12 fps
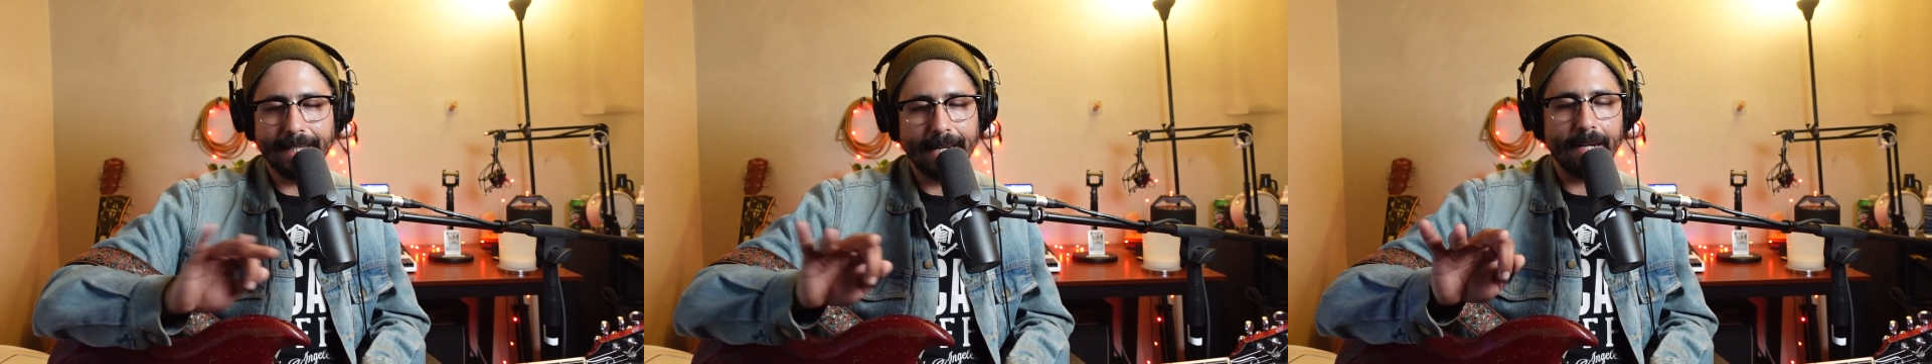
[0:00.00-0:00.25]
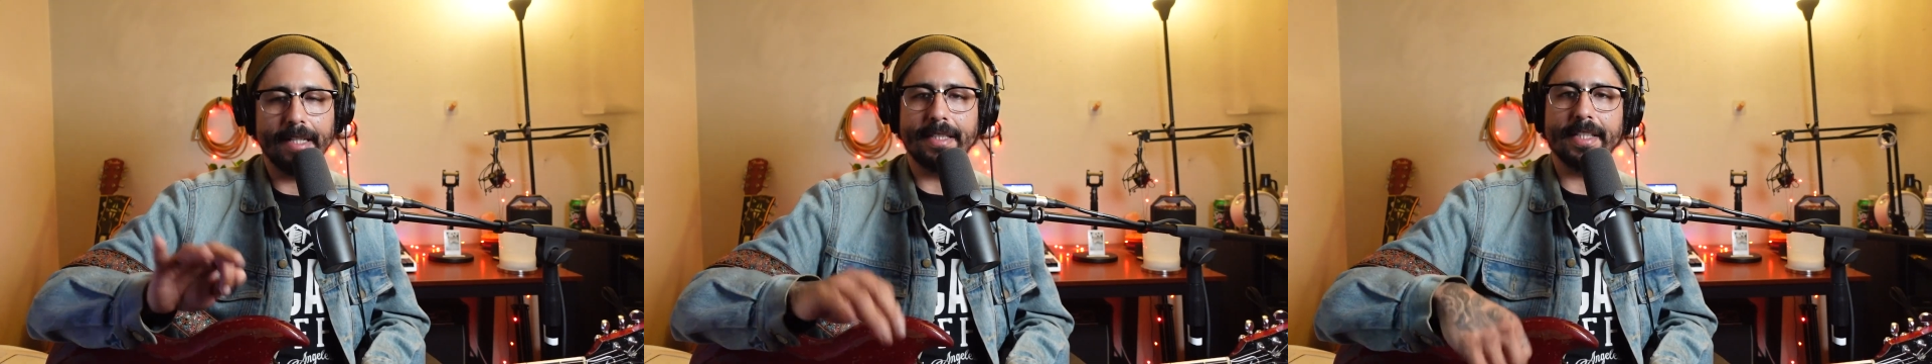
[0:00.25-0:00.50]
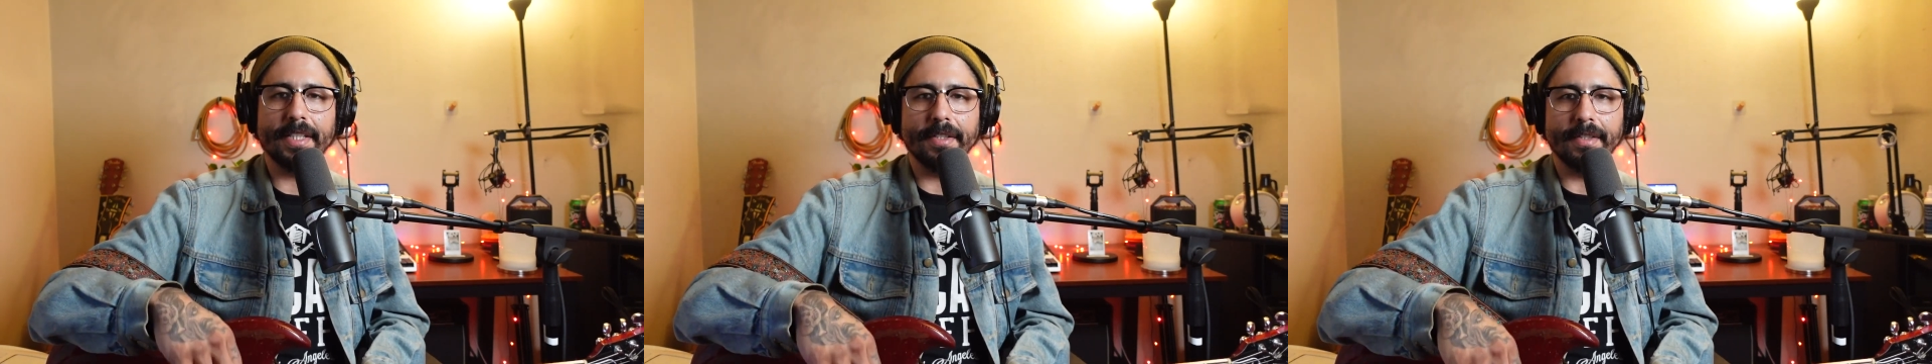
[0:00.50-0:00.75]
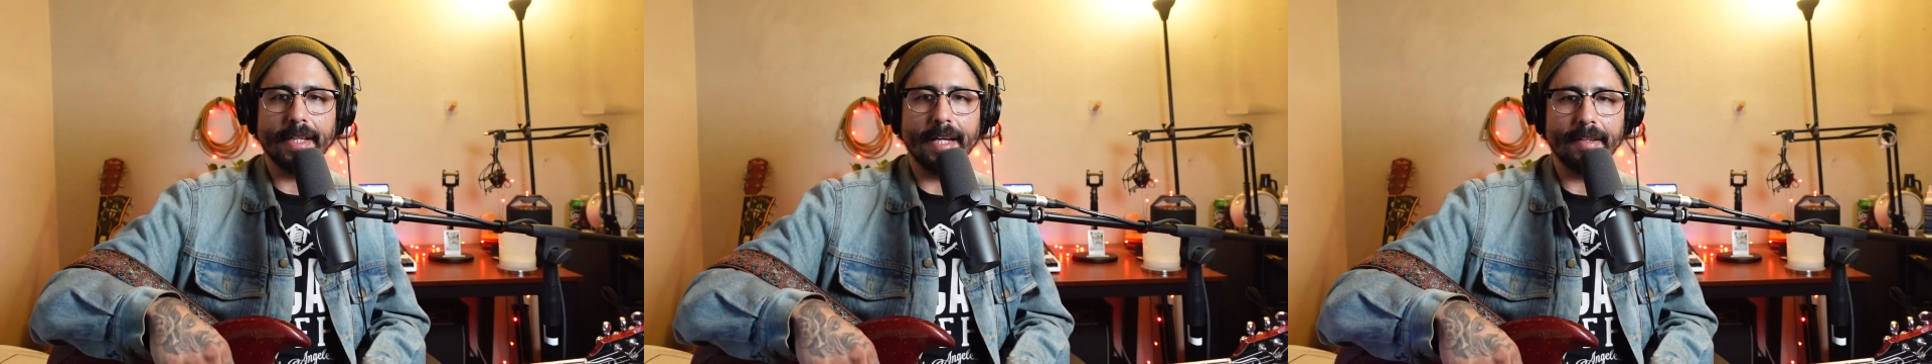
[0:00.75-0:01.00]
guarantee
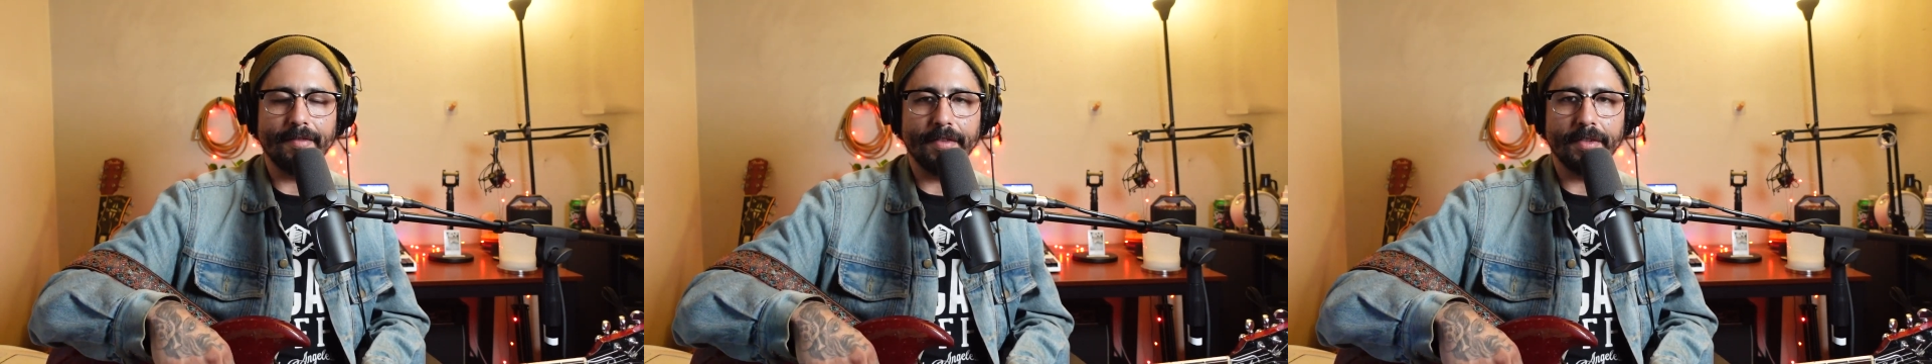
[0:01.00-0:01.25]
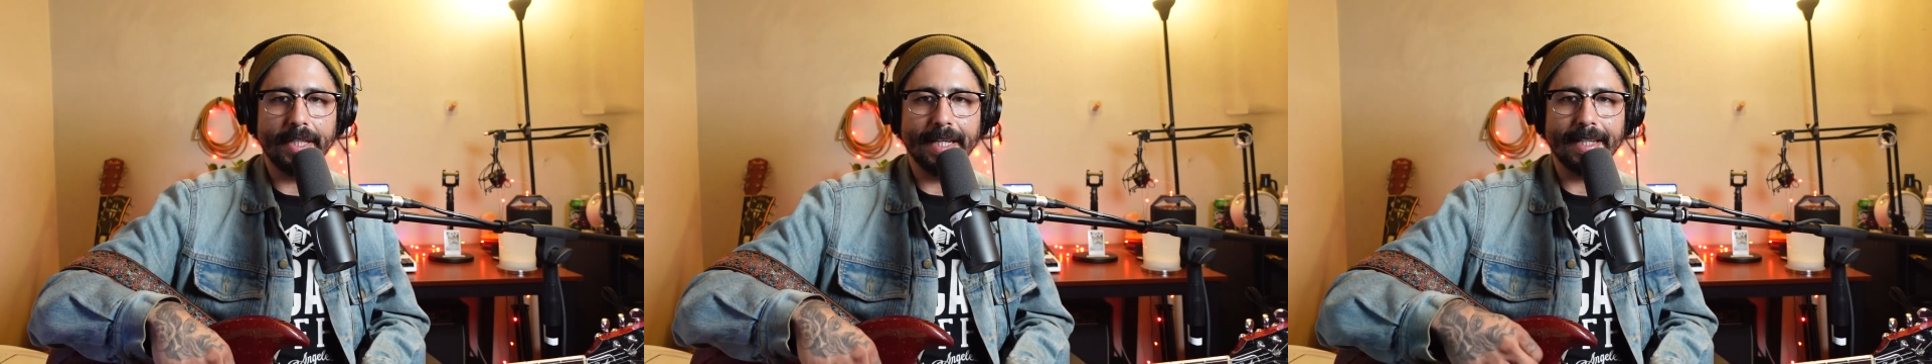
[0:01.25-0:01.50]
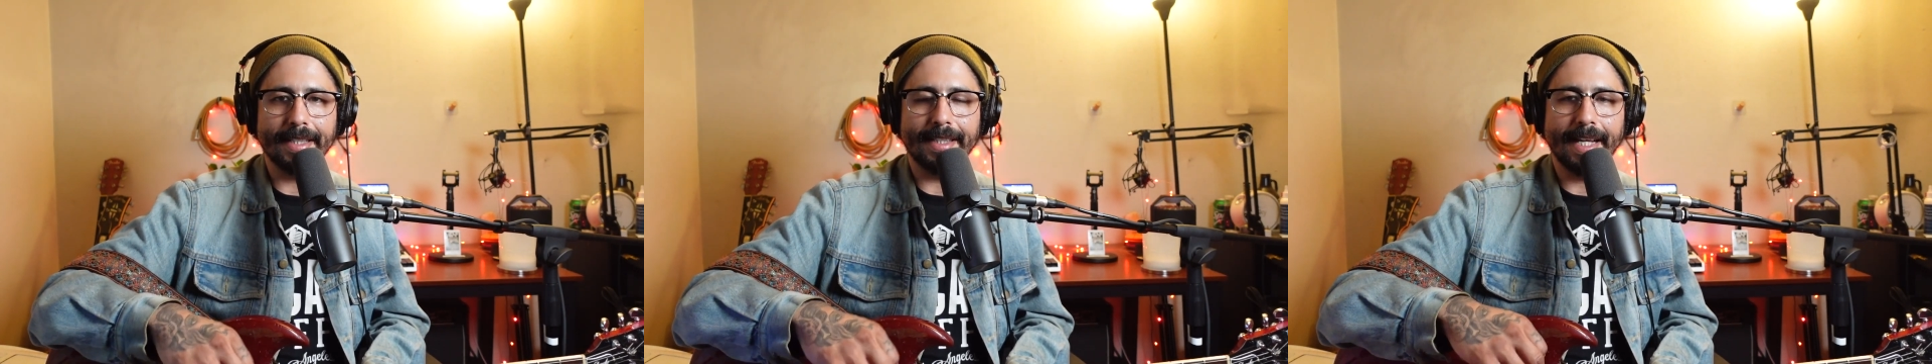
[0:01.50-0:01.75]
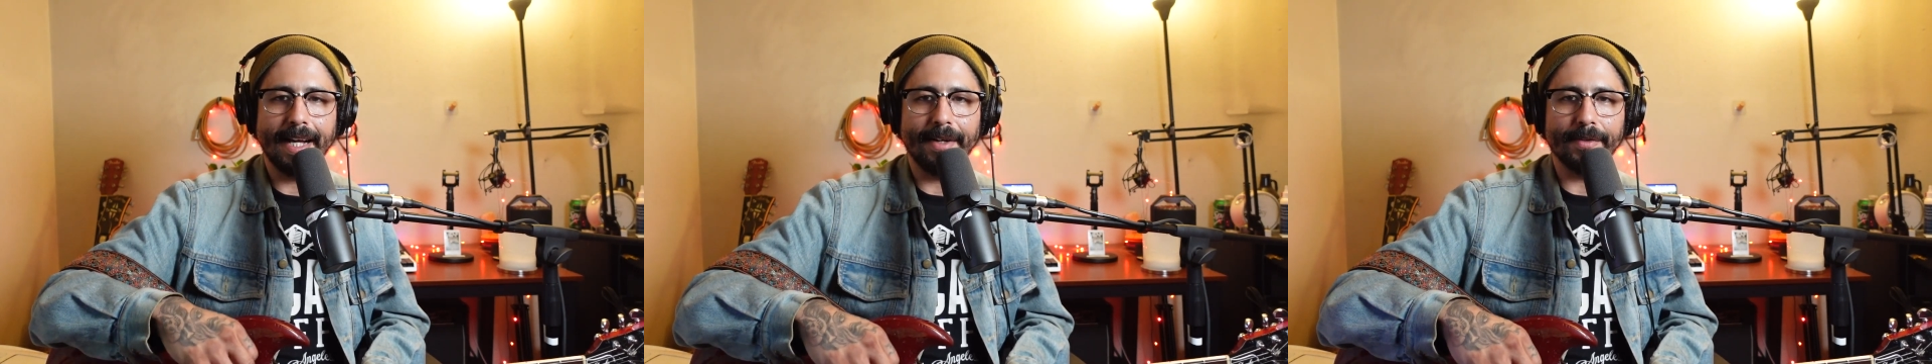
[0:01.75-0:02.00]
you that if you get it
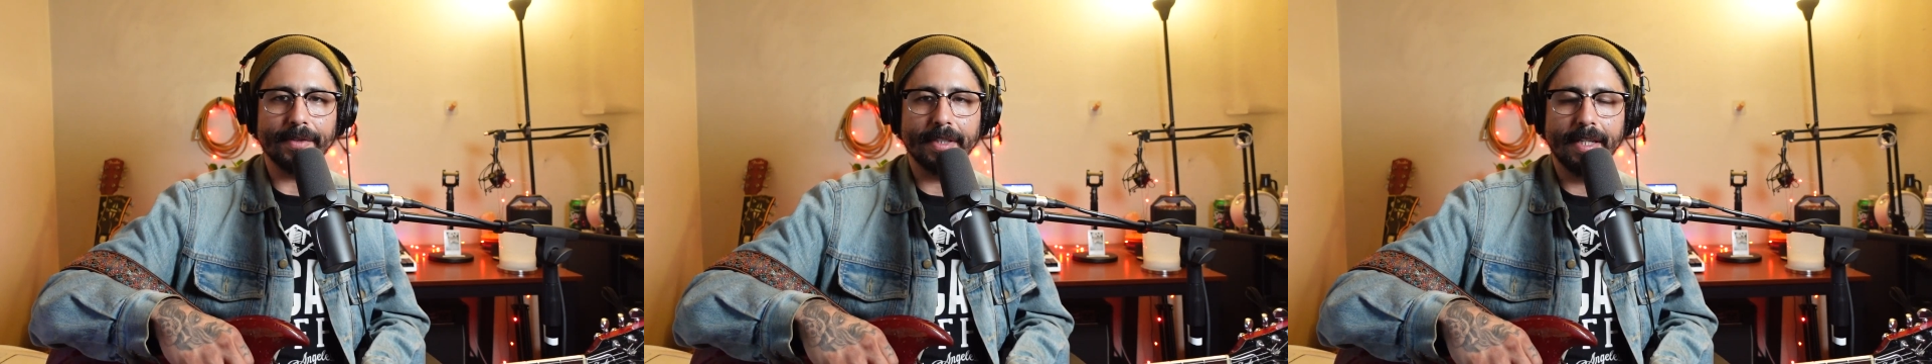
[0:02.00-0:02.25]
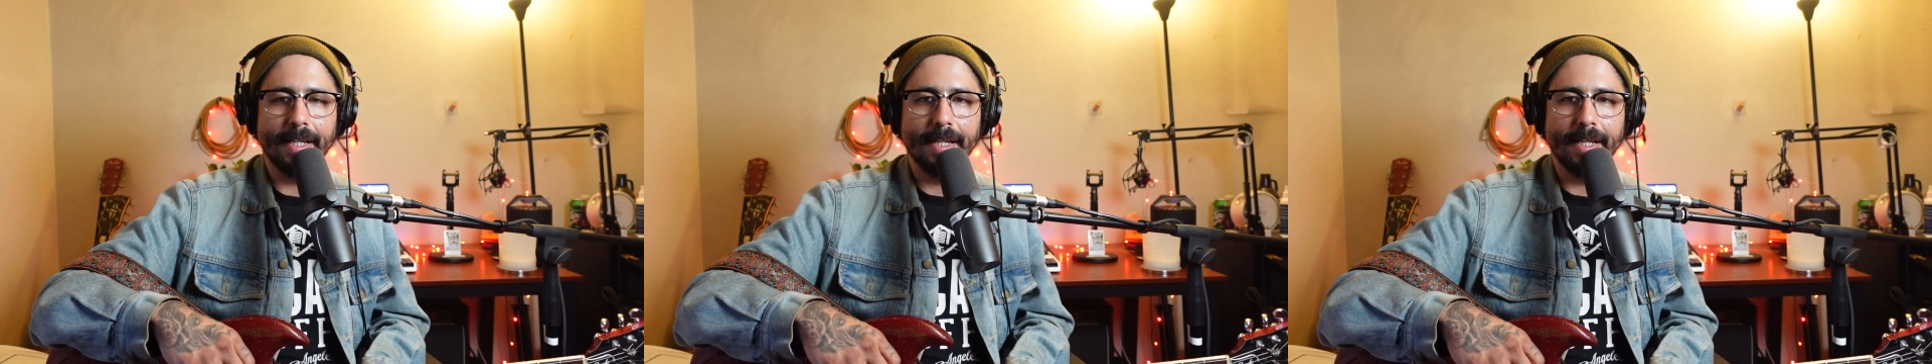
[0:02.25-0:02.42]
down,